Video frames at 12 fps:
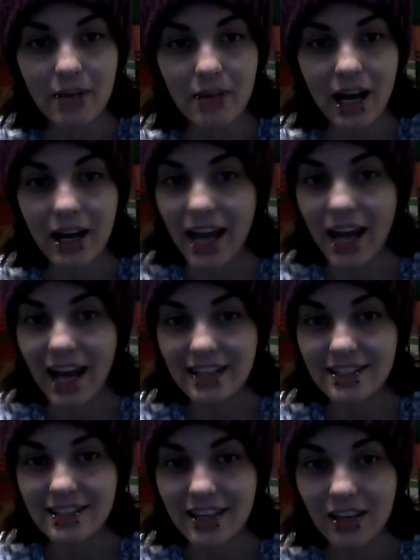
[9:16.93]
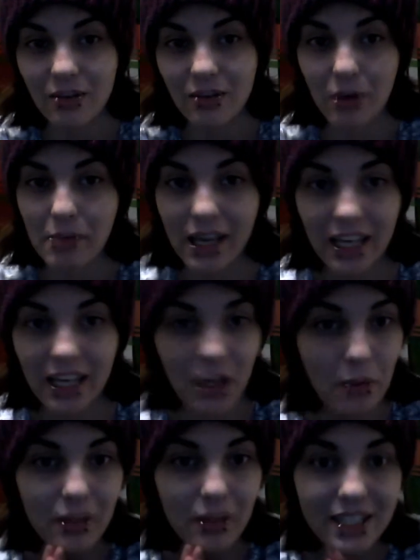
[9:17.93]
I'm not asking you or begging
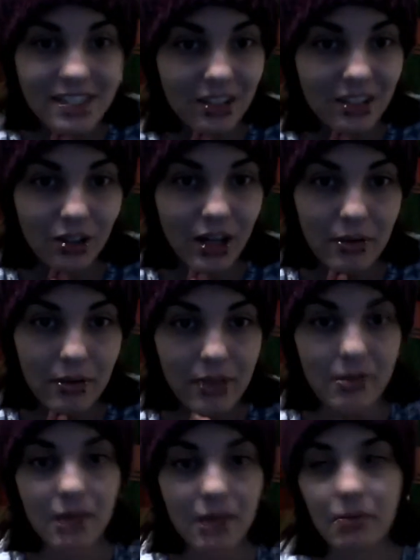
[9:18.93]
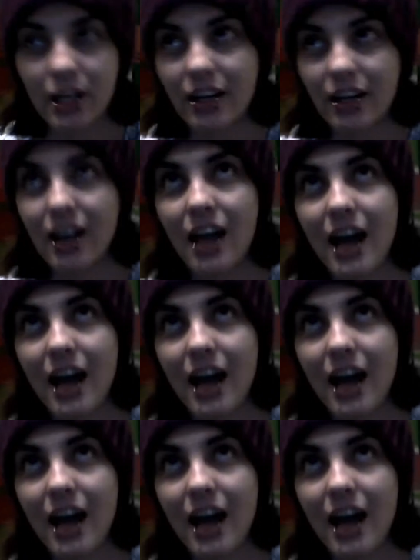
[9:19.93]
you, please agree with me, but